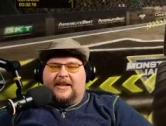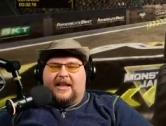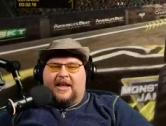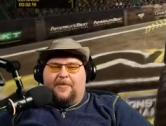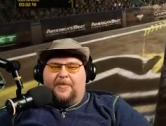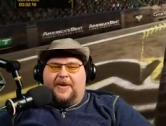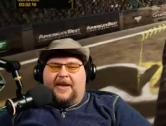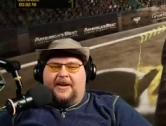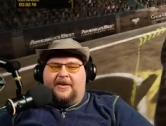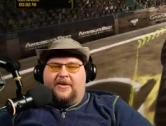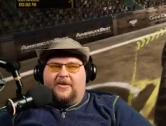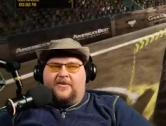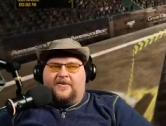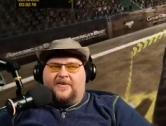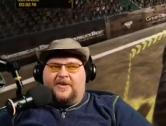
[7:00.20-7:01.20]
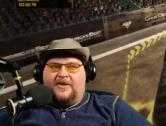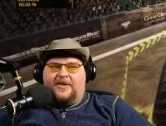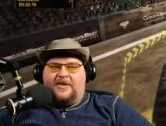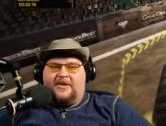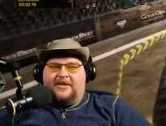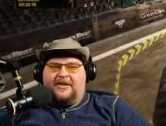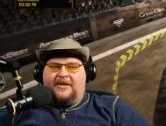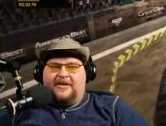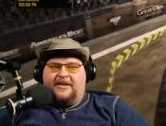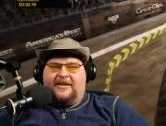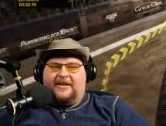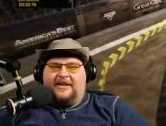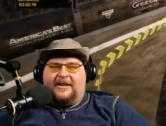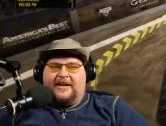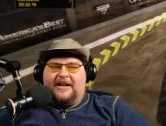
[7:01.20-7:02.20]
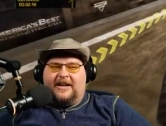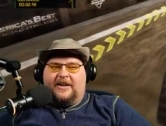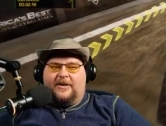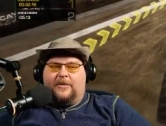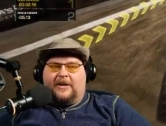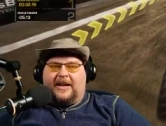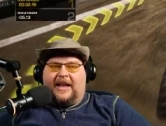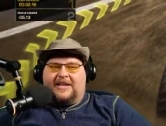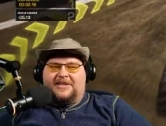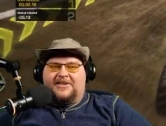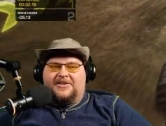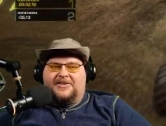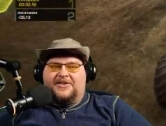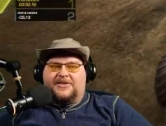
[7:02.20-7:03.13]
Up and over. We're catching